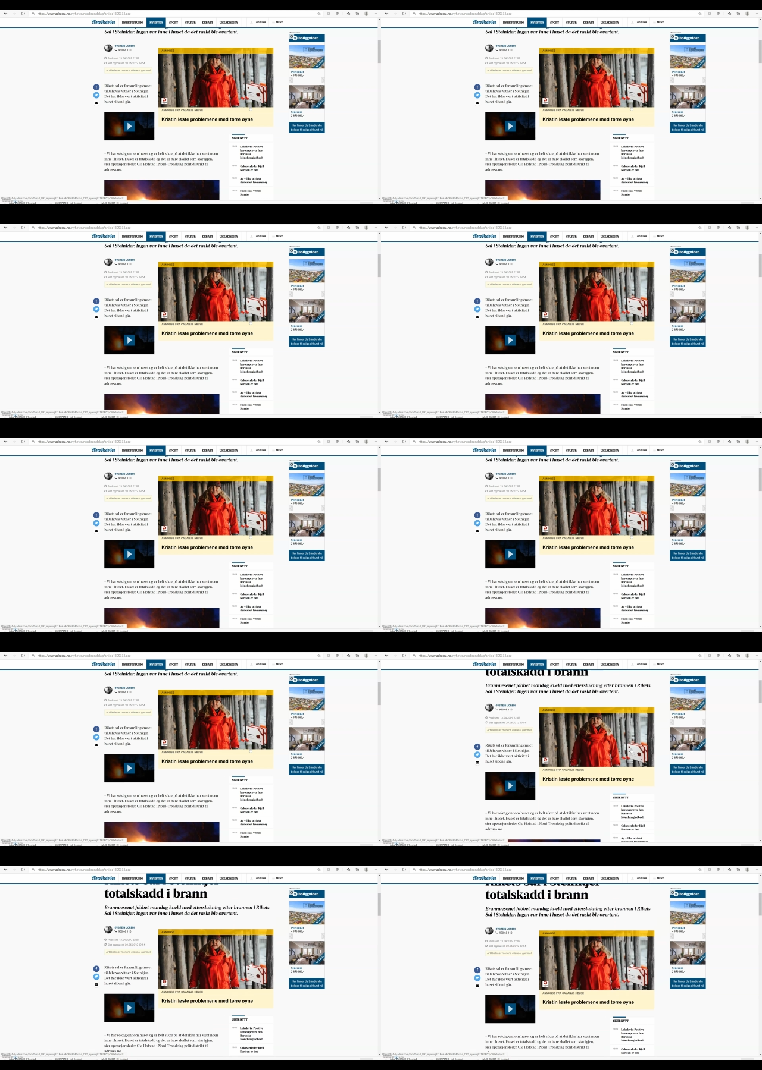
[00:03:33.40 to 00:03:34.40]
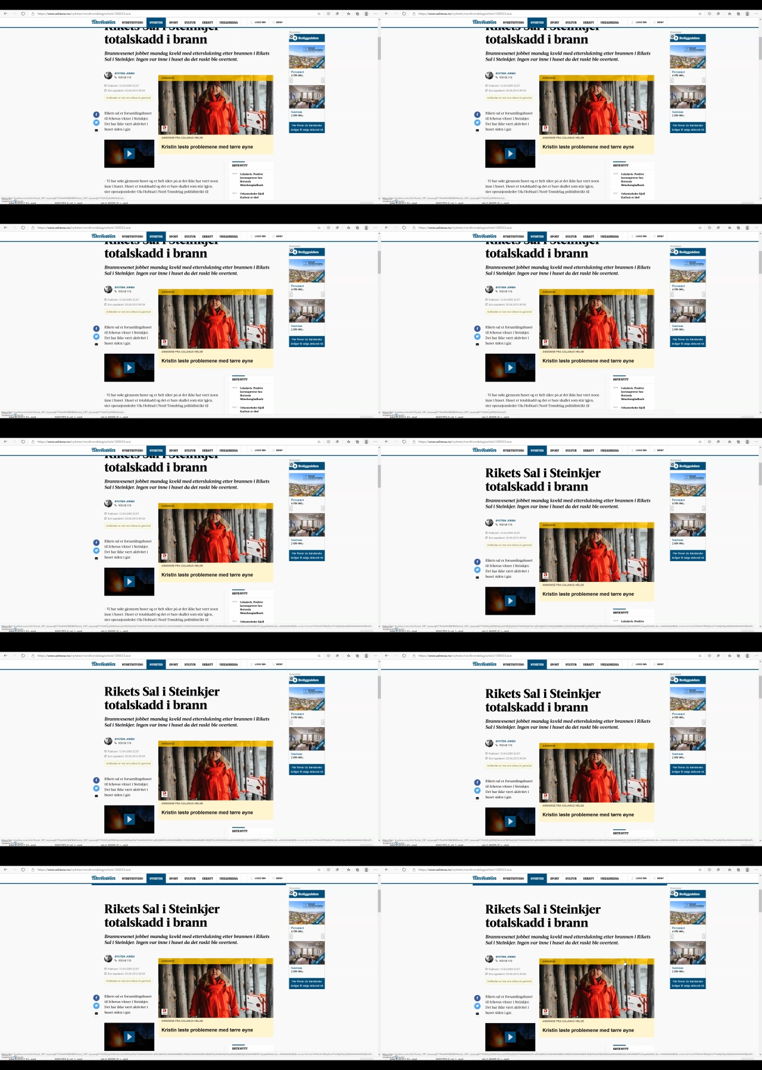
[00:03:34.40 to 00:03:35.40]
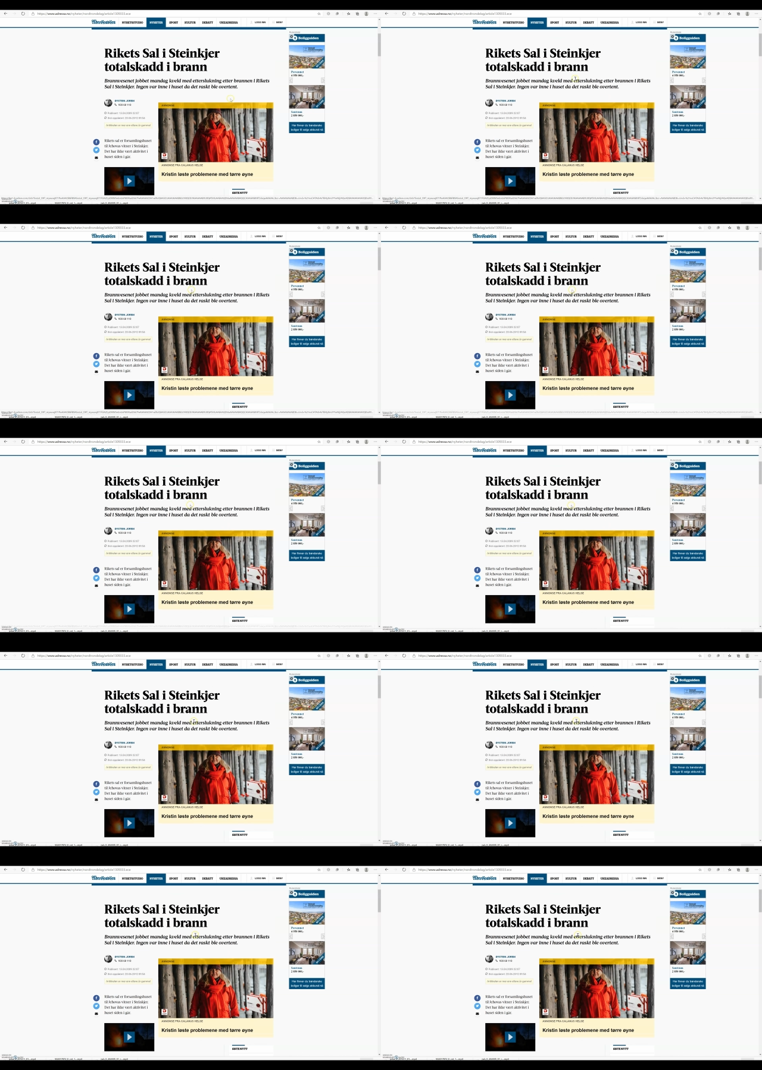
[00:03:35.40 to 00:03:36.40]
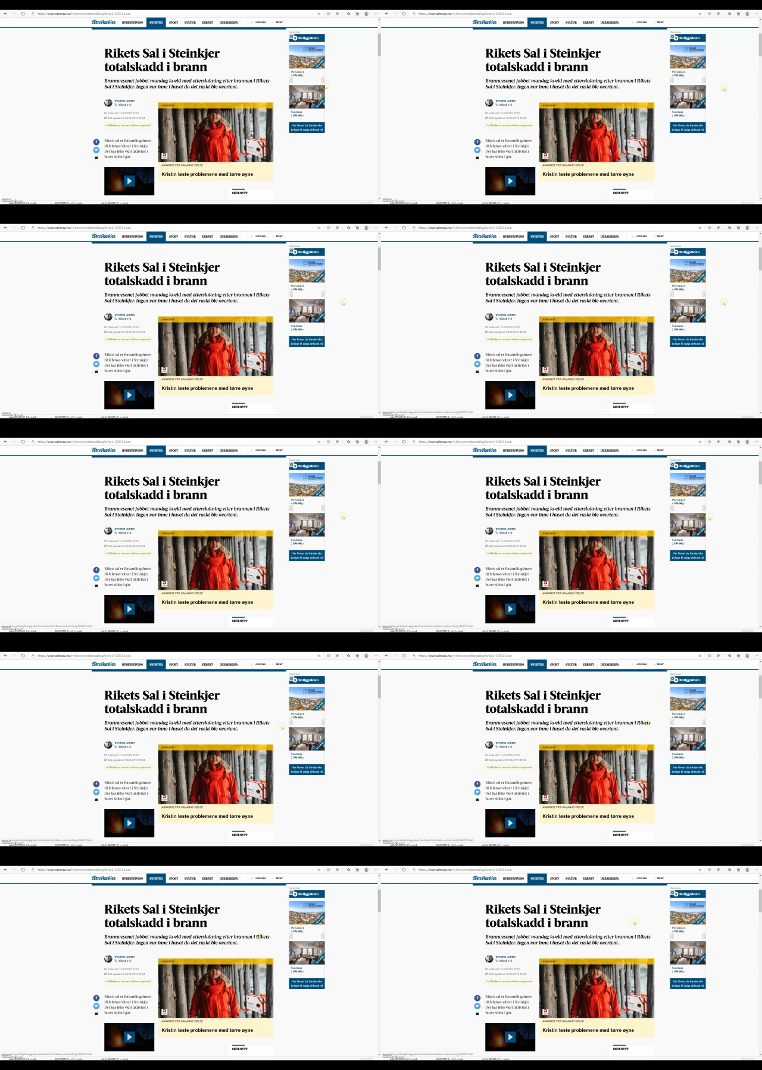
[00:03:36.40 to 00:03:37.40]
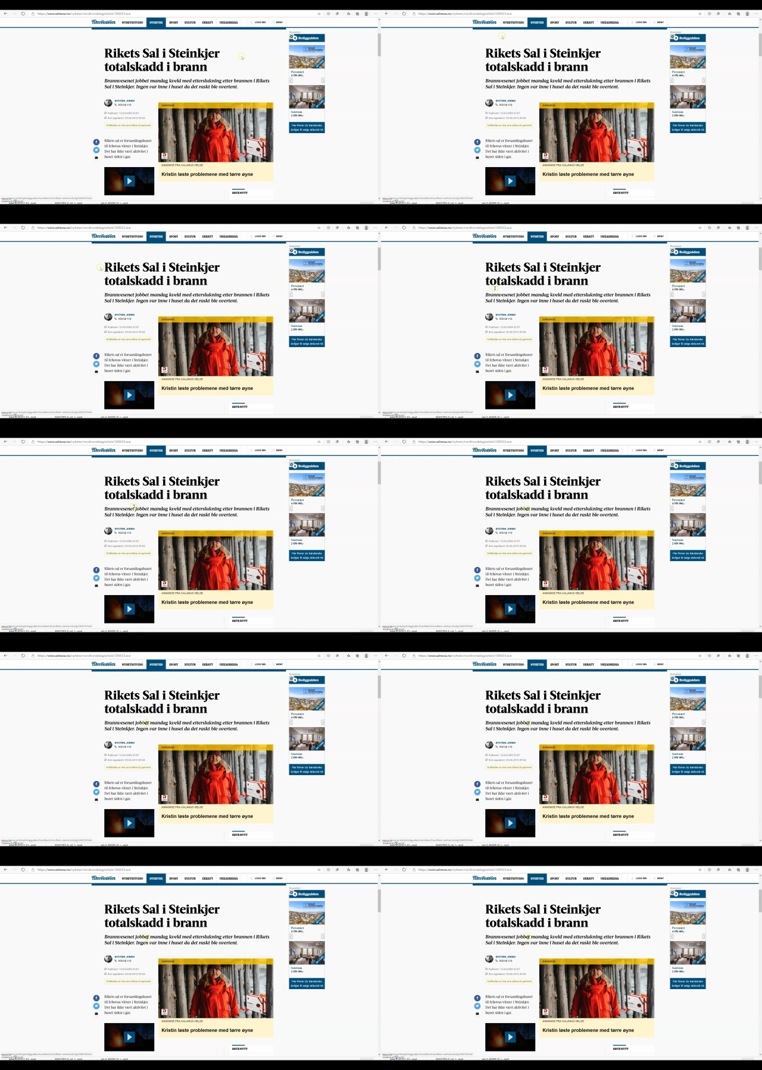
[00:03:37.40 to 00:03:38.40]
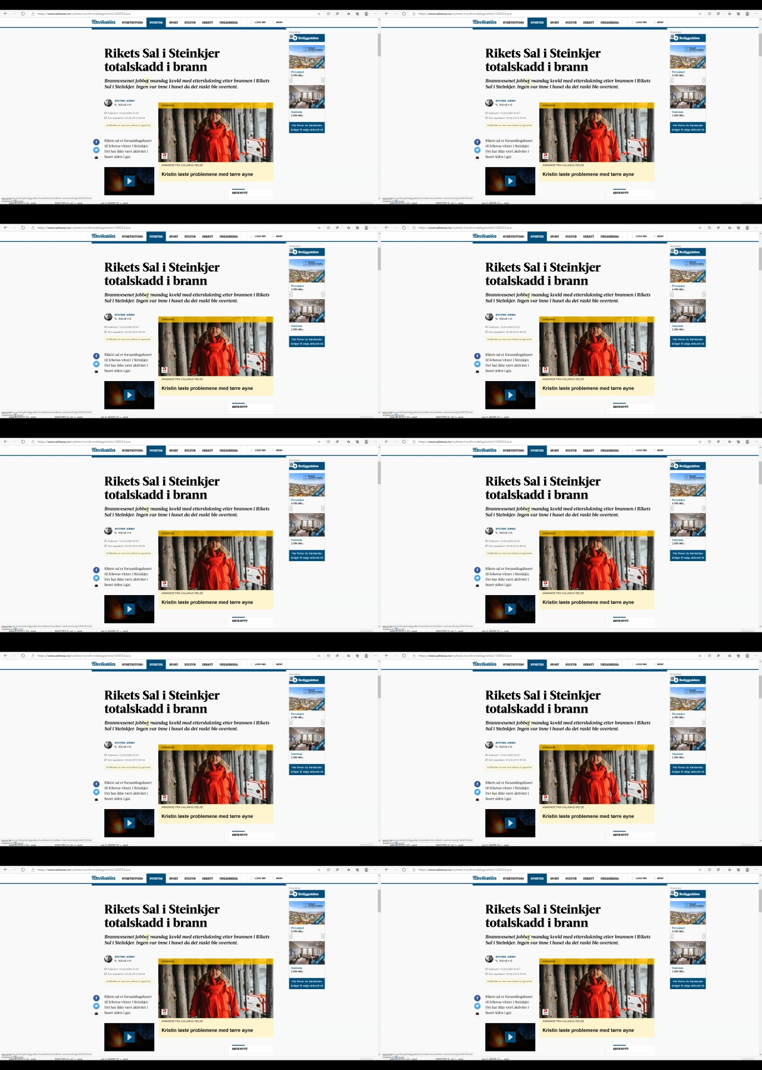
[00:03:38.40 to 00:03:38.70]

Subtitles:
[unreadable: no face in view]